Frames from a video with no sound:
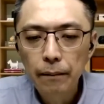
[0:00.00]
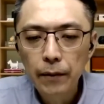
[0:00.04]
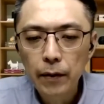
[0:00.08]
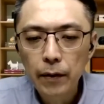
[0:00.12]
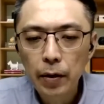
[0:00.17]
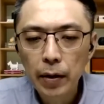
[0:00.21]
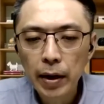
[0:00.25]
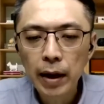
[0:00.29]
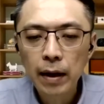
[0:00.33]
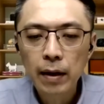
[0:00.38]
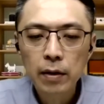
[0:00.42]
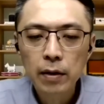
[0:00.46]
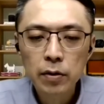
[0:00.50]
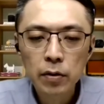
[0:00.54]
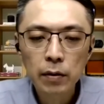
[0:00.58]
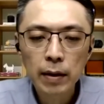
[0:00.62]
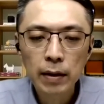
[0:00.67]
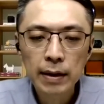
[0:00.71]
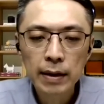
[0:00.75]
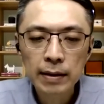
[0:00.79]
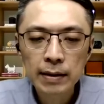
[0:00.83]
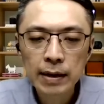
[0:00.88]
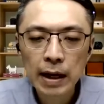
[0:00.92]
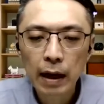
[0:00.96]
Okay, so
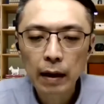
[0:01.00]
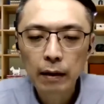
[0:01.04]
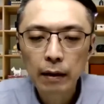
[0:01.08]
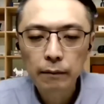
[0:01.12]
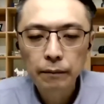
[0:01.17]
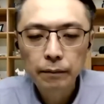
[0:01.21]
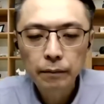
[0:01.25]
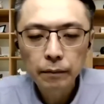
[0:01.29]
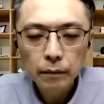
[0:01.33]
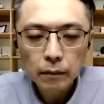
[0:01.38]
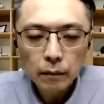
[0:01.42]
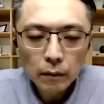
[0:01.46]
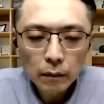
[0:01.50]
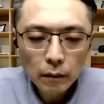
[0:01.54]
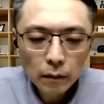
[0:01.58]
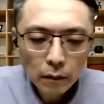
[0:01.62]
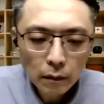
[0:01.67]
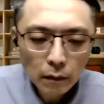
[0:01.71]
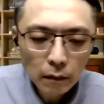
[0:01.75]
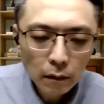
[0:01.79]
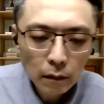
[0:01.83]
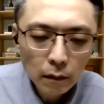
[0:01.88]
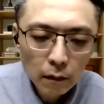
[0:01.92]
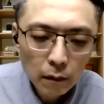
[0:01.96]
let's start.
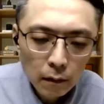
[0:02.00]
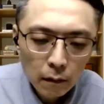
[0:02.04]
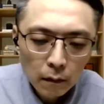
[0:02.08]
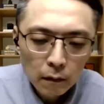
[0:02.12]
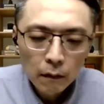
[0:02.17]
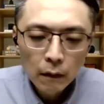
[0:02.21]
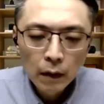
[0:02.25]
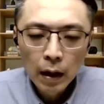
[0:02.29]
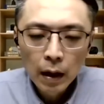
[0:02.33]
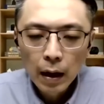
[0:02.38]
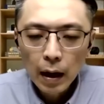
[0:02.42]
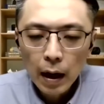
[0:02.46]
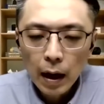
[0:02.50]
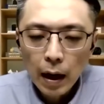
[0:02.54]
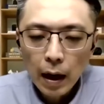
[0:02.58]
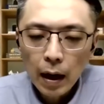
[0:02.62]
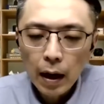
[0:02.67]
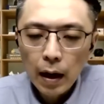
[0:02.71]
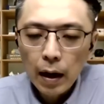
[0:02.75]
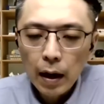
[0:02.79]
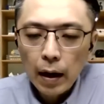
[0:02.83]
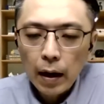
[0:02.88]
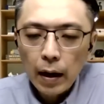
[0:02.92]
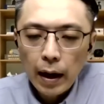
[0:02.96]

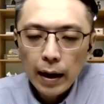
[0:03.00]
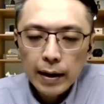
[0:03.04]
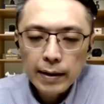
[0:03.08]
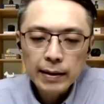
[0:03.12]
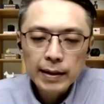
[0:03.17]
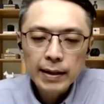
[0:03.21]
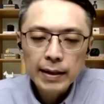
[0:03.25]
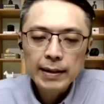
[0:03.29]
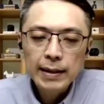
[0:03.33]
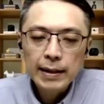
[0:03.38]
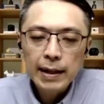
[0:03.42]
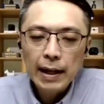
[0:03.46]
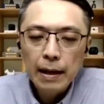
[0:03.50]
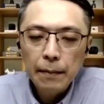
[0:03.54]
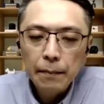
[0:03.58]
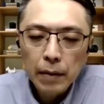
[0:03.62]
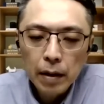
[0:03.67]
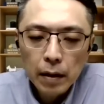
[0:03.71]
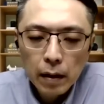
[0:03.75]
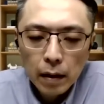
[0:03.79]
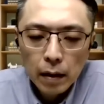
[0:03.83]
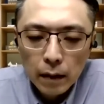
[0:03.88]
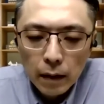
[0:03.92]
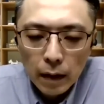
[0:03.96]
As a
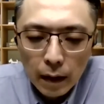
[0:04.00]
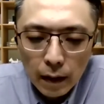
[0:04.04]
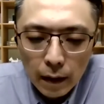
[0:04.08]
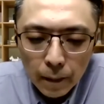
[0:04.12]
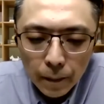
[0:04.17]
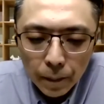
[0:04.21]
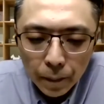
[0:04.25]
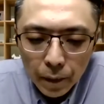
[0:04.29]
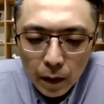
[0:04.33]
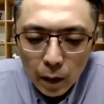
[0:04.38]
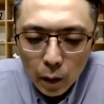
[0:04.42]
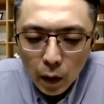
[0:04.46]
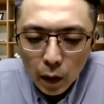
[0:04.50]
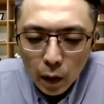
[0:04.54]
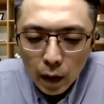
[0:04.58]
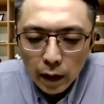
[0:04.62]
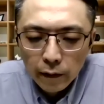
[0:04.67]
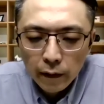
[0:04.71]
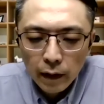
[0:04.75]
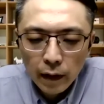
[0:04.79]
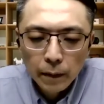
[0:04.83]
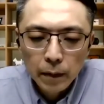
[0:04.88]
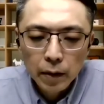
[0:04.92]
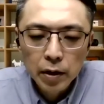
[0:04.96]
disclaimer,
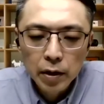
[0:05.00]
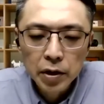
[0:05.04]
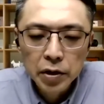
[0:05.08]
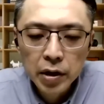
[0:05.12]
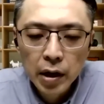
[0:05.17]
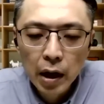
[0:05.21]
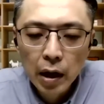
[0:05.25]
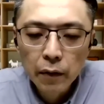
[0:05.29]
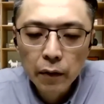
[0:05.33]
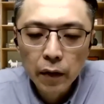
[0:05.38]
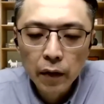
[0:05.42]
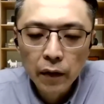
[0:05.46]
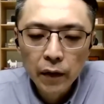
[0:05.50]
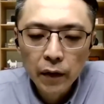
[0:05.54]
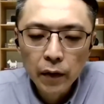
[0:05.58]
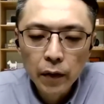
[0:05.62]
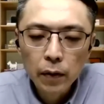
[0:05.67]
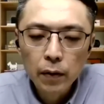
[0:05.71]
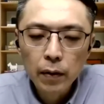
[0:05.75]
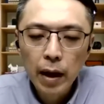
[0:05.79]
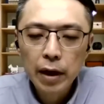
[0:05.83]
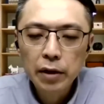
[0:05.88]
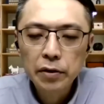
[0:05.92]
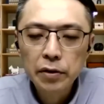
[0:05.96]
whatever I'm going to share with
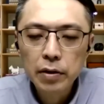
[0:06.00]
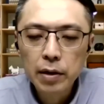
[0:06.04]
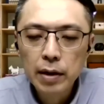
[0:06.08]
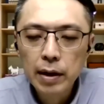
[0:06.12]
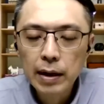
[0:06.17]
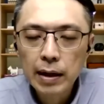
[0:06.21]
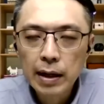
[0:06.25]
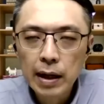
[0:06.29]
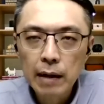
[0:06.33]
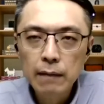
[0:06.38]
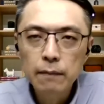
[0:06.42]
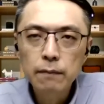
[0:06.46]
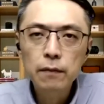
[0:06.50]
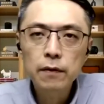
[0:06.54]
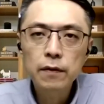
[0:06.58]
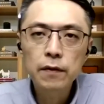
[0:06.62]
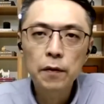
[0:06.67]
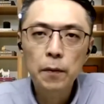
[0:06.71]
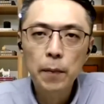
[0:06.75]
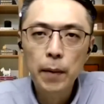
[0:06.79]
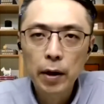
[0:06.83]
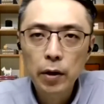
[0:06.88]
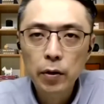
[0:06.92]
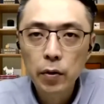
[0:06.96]
you actually comes
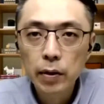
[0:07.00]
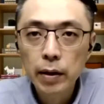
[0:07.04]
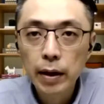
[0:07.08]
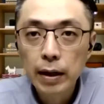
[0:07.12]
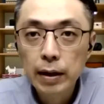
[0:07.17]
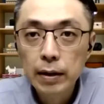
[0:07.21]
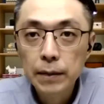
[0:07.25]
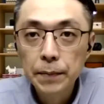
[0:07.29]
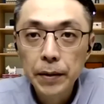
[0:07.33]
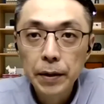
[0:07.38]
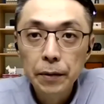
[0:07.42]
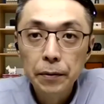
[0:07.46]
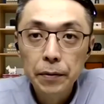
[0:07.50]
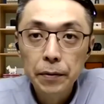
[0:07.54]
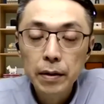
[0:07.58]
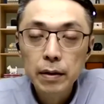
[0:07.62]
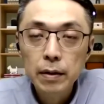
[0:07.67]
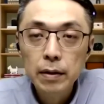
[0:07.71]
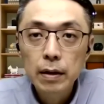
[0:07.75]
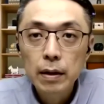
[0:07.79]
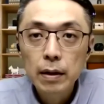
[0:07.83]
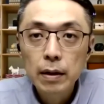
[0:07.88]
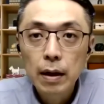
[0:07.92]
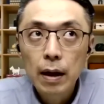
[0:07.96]
from my own
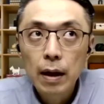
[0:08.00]
experience.